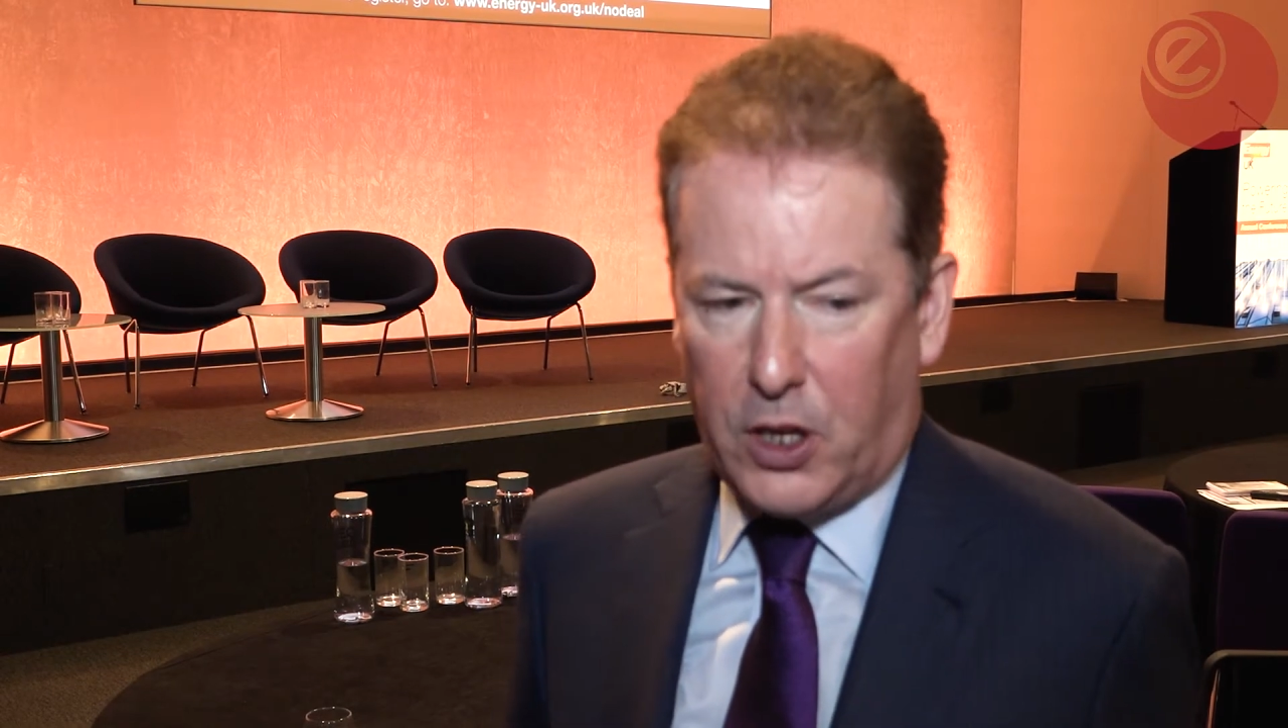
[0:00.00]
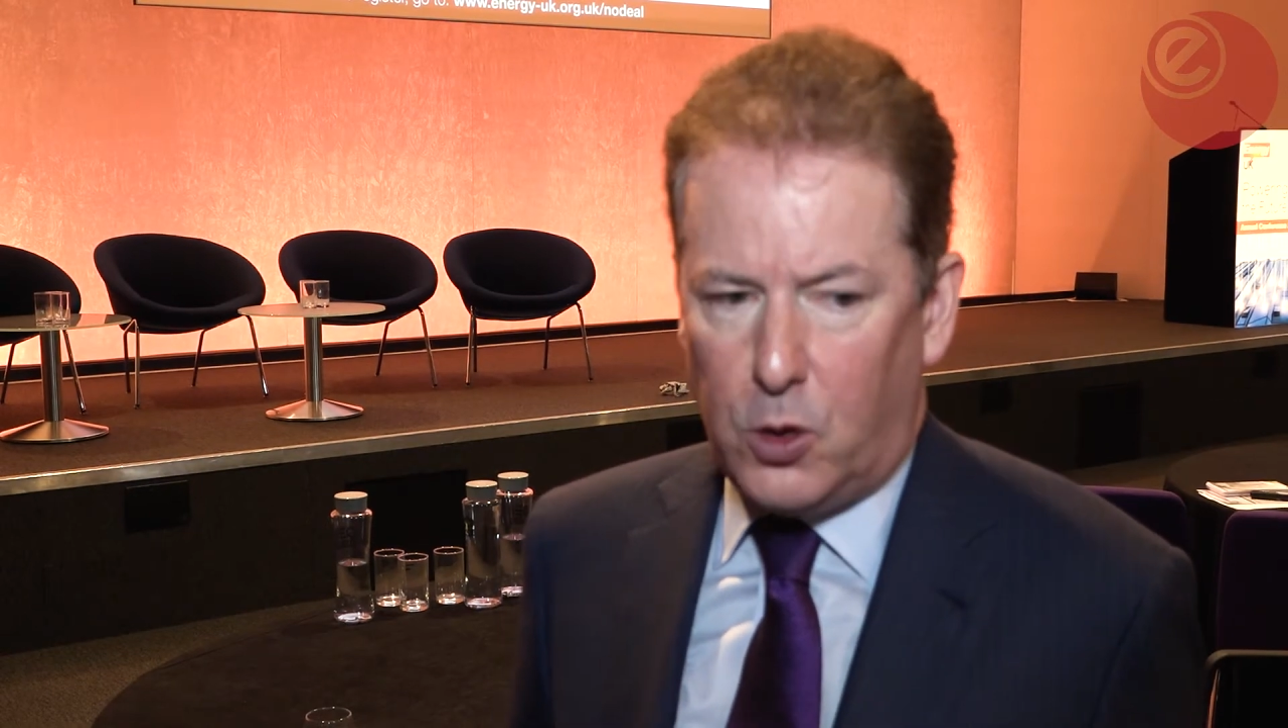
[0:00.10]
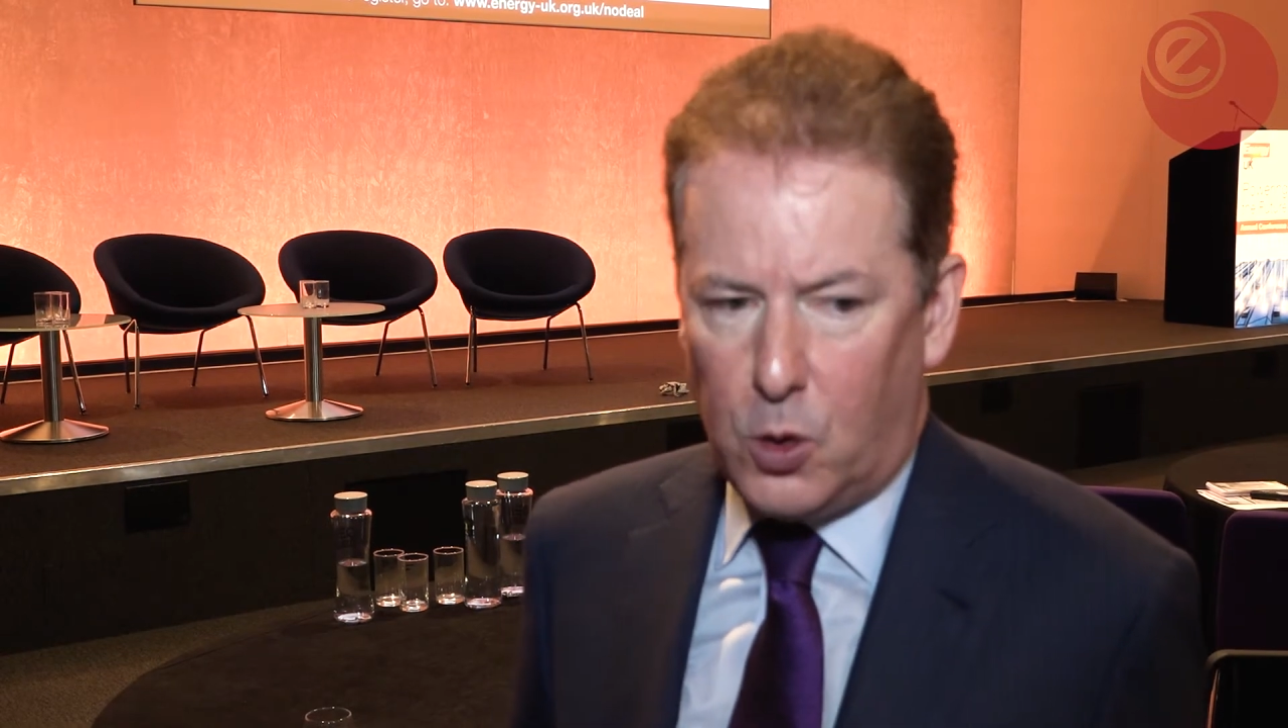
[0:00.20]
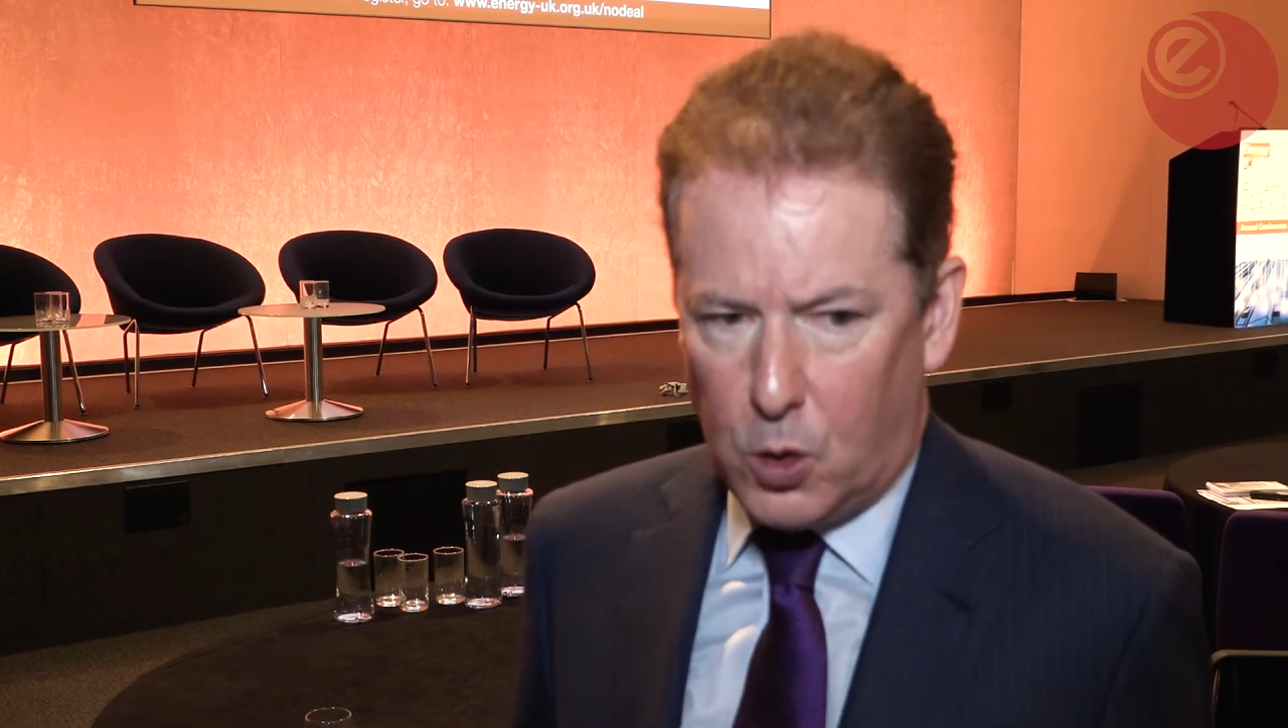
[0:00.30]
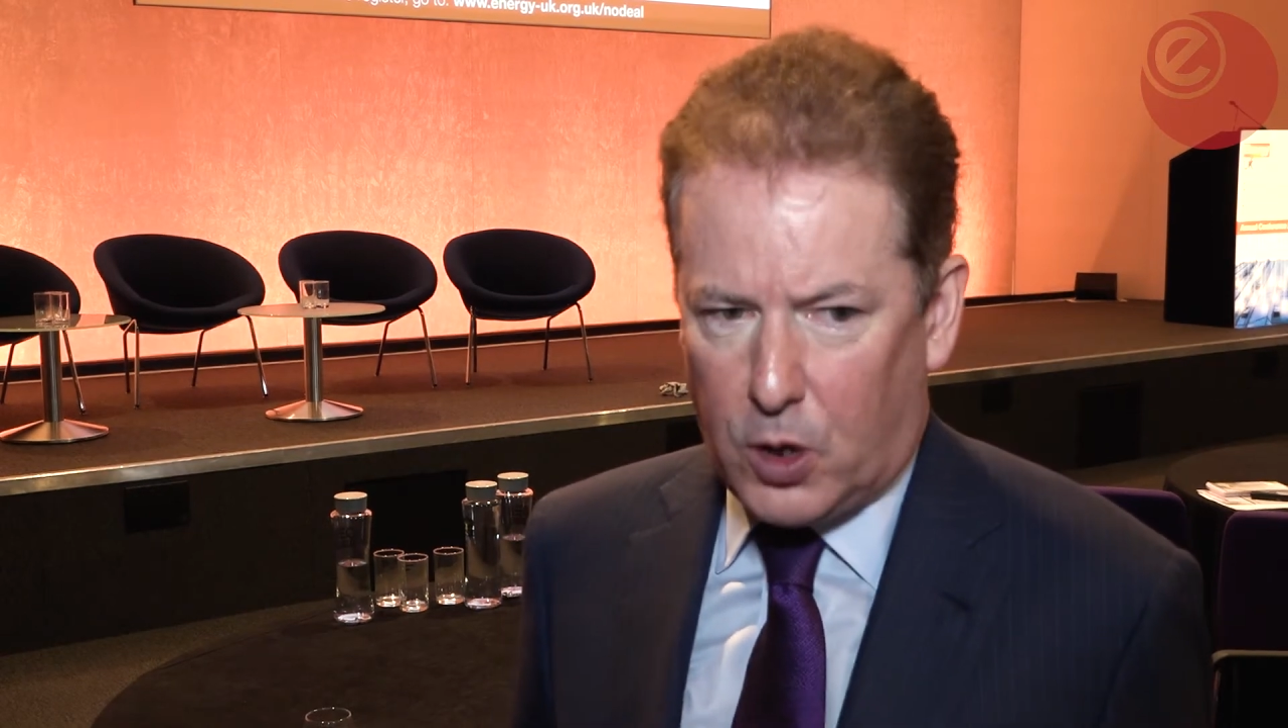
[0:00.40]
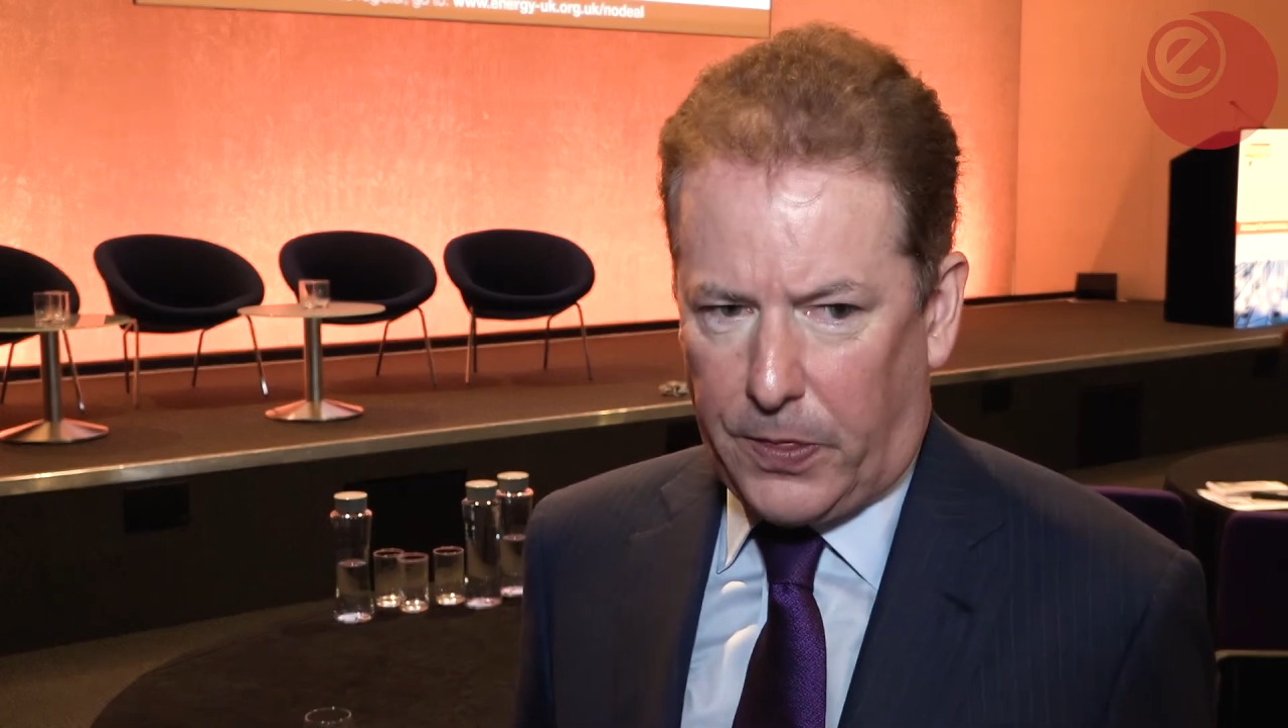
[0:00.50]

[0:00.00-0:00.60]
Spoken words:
you look